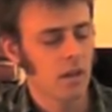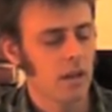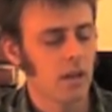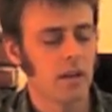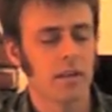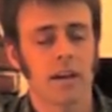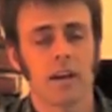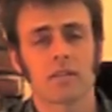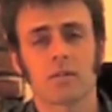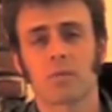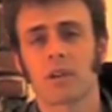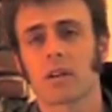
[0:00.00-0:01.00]
and
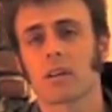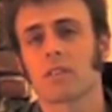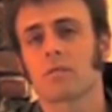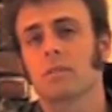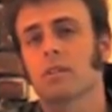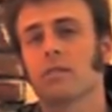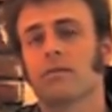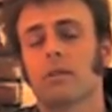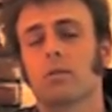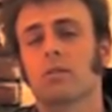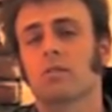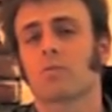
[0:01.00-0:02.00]
that's because we're going to
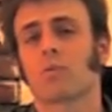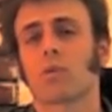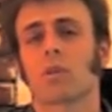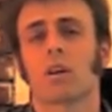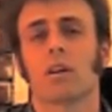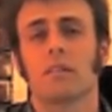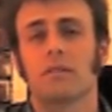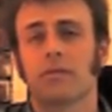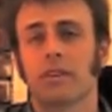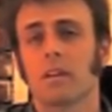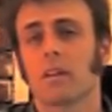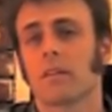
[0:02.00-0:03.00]
focus more on the
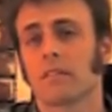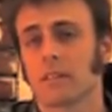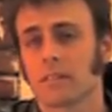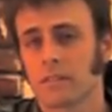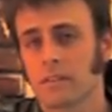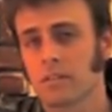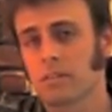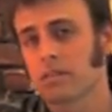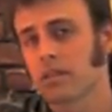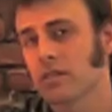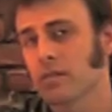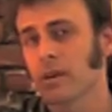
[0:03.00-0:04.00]
feel of it. This is
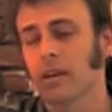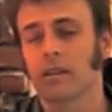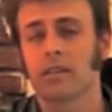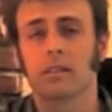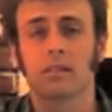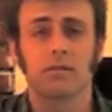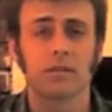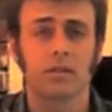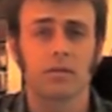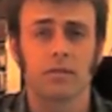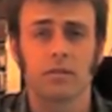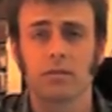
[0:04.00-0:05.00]
just about getting the
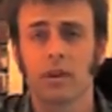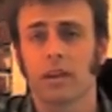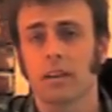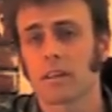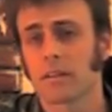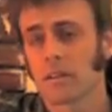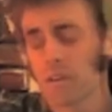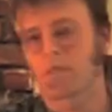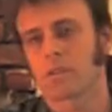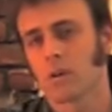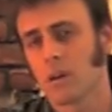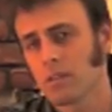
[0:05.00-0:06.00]
feel for the right hand.
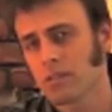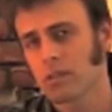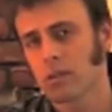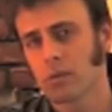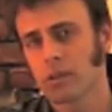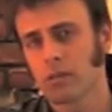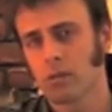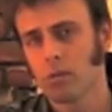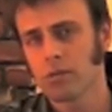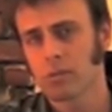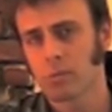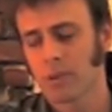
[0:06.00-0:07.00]
So also, when you
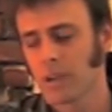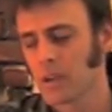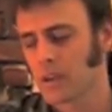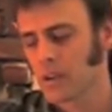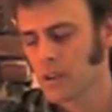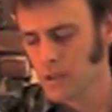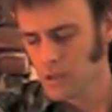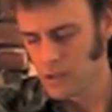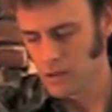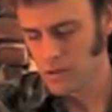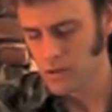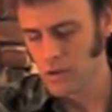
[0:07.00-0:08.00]
hold your pick,
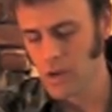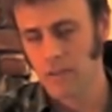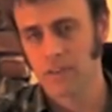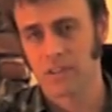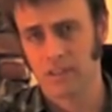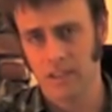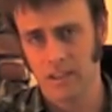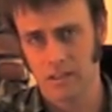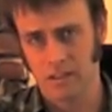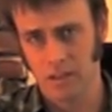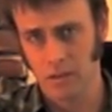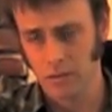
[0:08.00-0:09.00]
you should have a
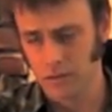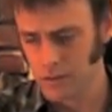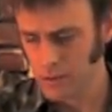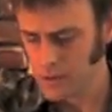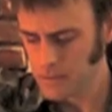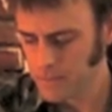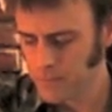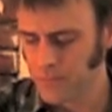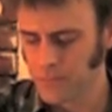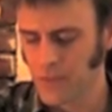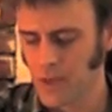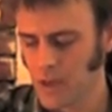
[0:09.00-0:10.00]
slight tilt to it.
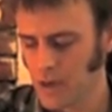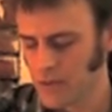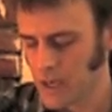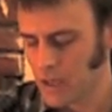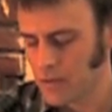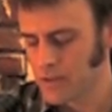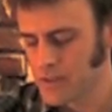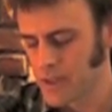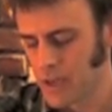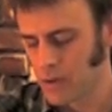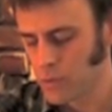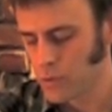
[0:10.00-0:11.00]
I have kind of a
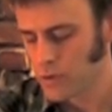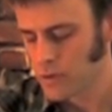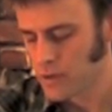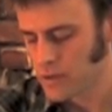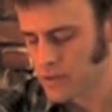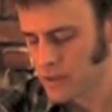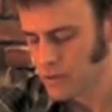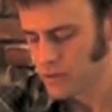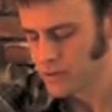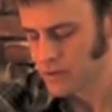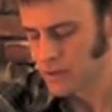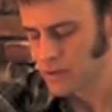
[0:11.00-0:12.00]
downward
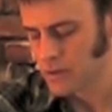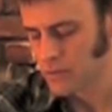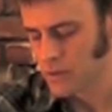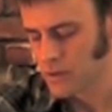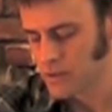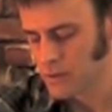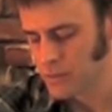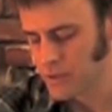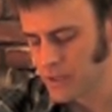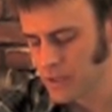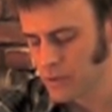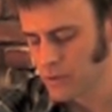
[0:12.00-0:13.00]
tilt. In other words, I'm
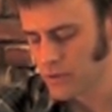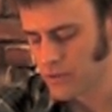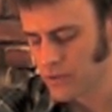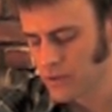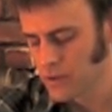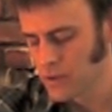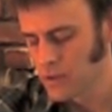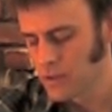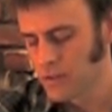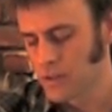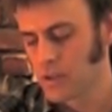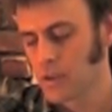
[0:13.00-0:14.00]
playing with
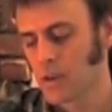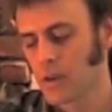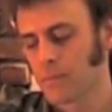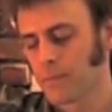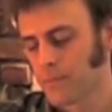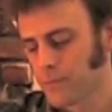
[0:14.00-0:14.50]
the